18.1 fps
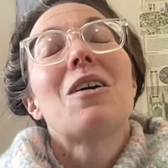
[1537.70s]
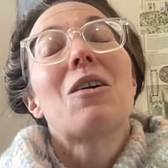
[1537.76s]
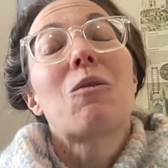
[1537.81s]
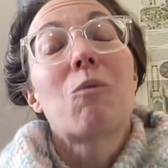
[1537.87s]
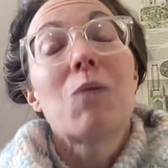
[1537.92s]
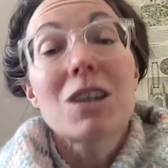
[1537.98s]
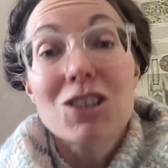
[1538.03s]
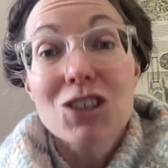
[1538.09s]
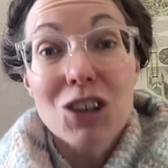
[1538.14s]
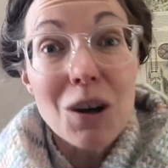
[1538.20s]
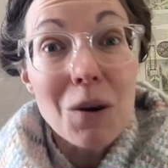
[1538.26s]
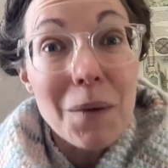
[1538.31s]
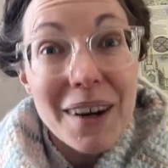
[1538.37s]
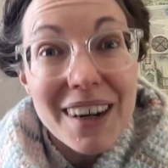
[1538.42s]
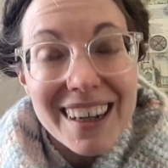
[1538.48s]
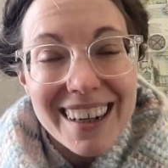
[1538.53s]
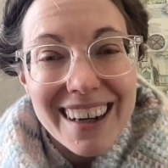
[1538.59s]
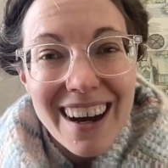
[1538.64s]
what you're
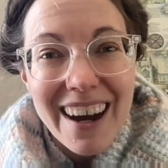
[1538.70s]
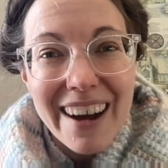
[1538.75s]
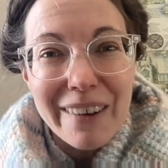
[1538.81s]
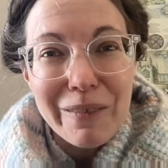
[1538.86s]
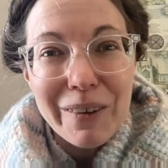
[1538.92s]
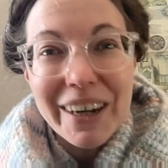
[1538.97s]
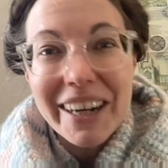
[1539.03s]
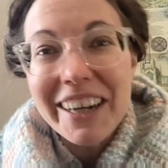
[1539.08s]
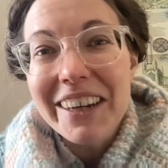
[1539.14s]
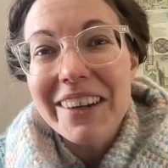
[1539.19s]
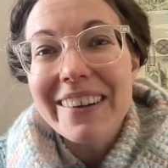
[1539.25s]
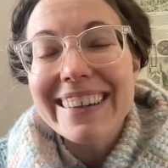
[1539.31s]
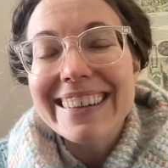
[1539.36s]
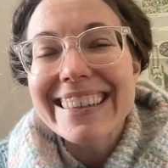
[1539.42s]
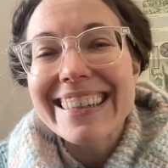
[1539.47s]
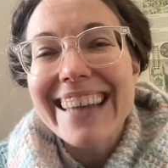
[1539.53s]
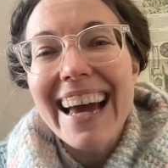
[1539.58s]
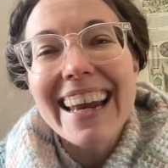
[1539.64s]
working on. What are you
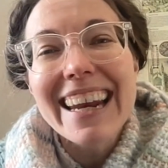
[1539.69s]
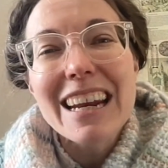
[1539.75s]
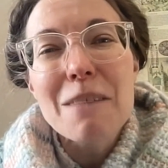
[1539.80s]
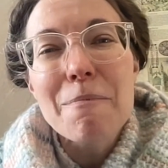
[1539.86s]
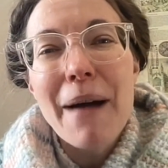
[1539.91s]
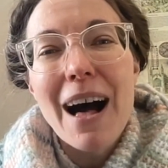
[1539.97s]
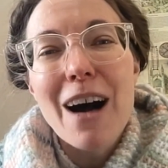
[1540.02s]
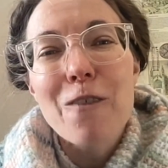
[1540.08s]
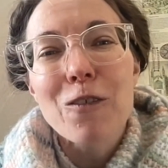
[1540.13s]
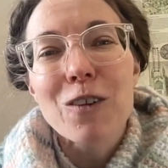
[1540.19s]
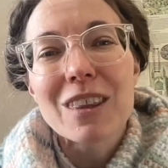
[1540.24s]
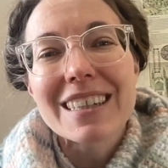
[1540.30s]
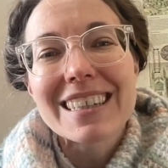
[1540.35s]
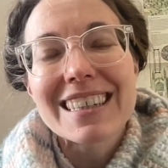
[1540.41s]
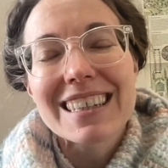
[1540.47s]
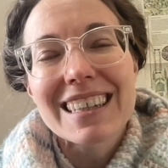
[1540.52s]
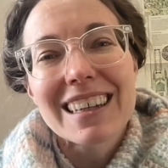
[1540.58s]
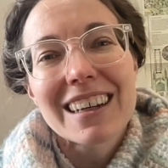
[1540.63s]
excited about for
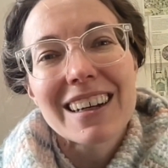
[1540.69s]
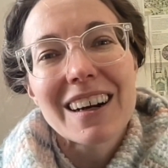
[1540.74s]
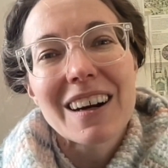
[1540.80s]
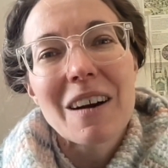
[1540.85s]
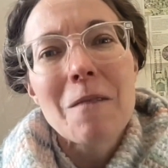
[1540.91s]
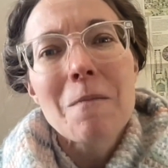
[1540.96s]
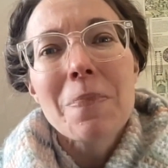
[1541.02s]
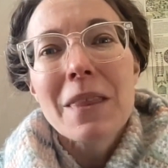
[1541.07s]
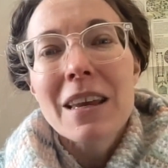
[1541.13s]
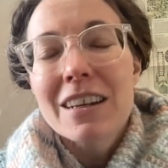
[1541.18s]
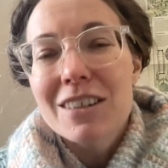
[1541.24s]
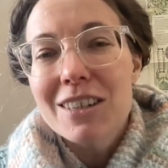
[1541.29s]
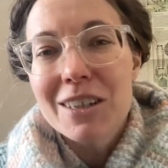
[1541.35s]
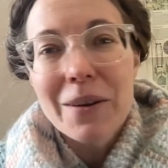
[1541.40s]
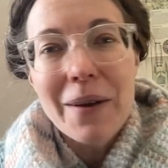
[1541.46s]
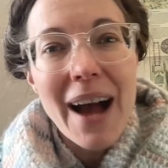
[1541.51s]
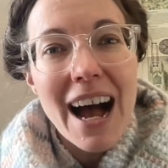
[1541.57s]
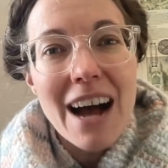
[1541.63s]
this year? Do
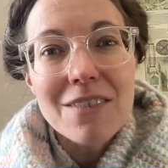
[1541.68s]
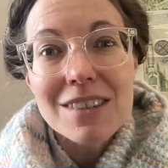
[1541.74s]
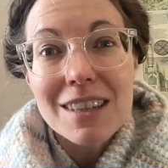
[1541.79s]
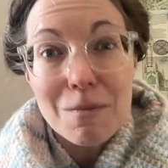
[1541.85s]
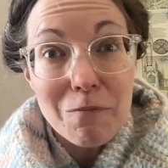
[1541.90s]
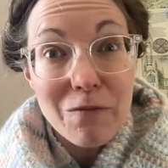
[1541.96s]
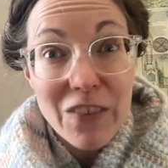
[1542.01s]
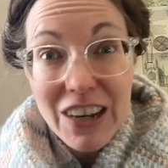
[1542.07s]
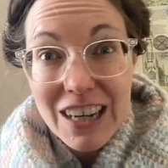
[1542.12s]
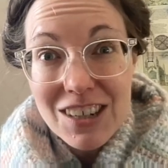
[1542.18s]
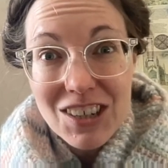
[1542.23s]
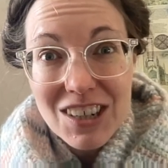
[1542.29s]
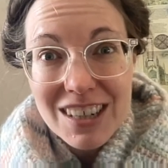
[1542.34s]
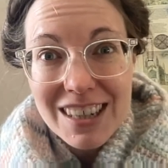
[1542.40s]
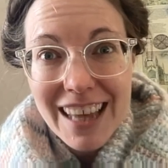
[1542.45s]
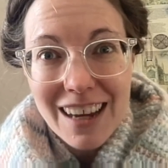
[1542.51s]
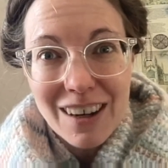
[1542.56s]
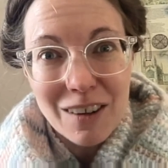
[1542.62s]
you have some
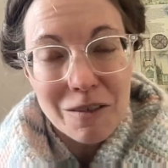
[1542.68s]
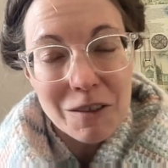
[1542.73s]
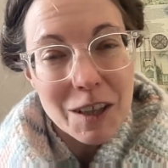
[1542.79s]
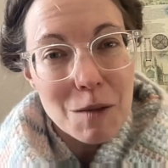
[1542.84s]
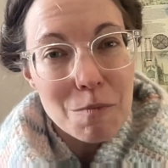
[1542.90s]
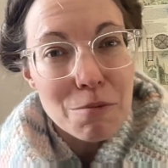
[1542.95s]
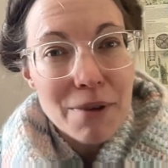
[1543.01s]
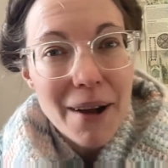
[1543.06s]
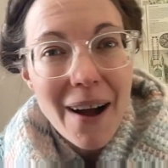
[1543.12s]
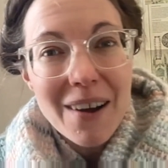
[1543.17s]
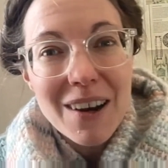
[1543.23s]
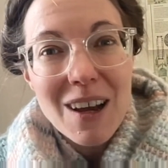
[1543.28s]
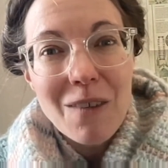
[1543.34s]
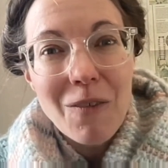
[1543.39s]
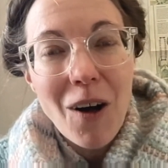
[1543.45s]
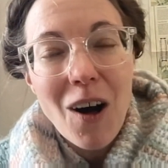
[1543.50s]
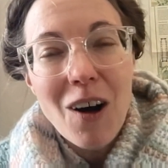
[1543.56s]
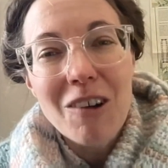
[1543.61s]
finishes that you're really proud
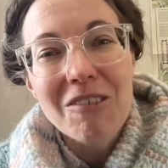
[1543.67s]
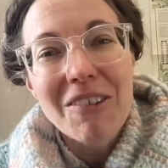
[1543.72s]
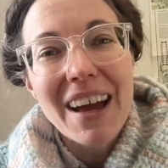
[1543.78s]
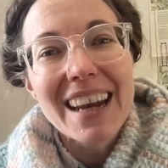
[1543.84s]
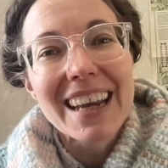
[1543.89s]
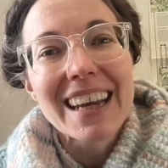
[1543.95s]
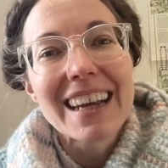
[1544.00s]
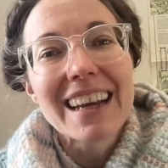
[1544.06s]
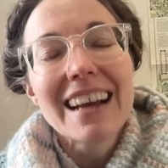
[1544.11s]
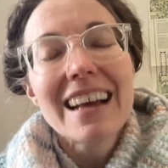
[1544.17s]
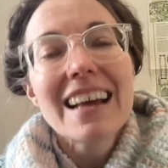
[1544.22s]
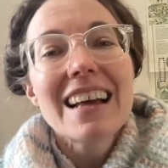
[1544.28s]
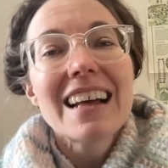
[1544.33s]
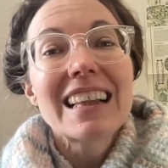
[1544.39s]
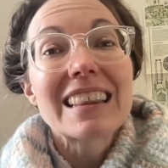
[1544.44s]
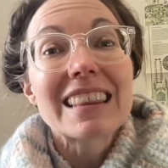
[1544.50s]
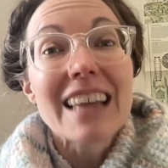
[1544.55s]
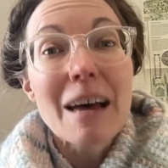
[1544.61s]
of already?
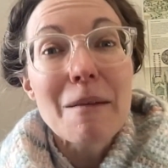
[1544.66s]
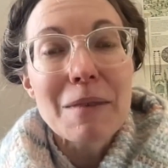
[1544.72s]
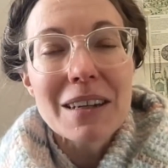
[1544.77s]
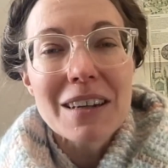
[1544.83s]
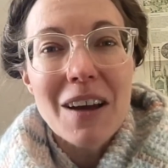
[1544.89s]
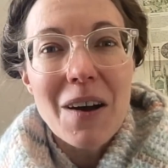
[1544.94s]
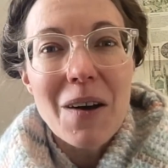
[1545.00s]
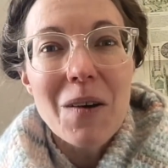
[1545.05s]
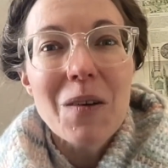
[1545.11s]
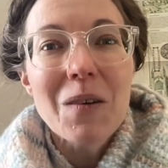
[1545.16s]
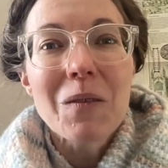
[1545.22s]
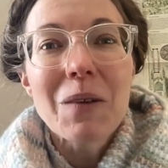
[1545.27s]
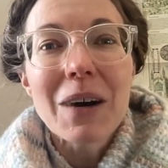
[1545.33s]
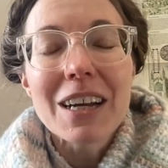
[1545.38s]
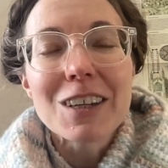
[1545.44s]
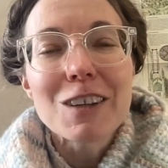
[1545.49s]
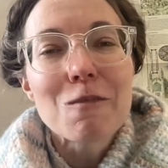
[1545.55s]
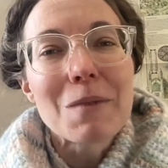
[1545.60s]
Let me know
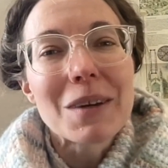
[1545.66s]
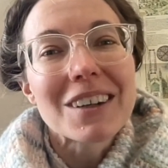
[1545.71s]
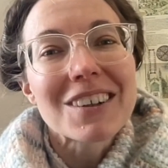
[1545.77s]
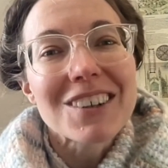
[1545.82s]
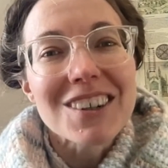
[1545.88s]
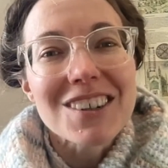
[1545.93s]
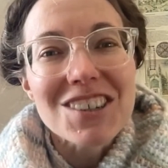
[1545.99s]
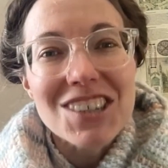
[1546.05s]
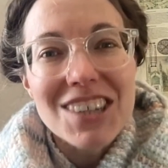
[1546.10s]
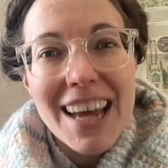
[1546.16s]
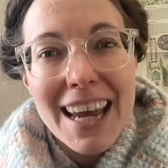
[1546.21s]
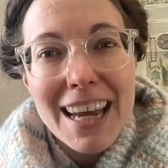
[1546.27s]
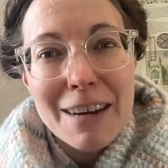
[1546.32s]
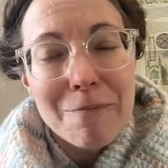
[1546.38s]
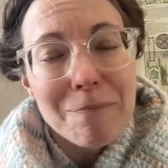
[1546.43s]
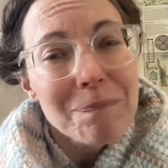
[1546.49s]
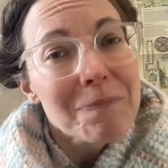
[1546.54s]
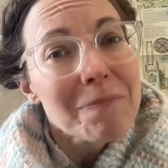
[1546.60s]
what you've been
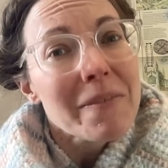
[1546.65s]
crocheting.